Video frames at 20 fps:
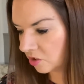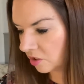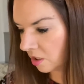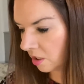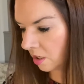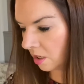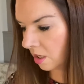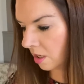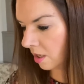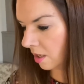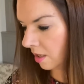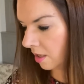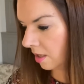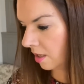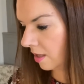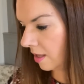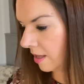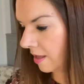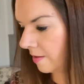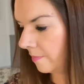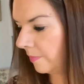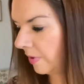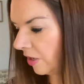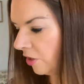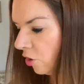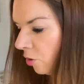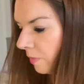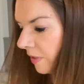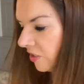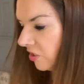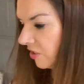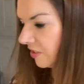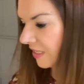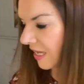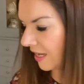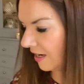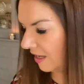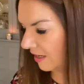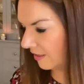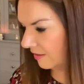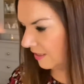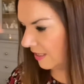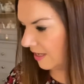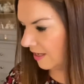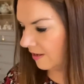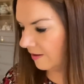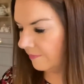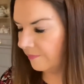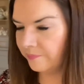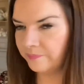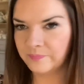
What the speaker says: But I normally just get like the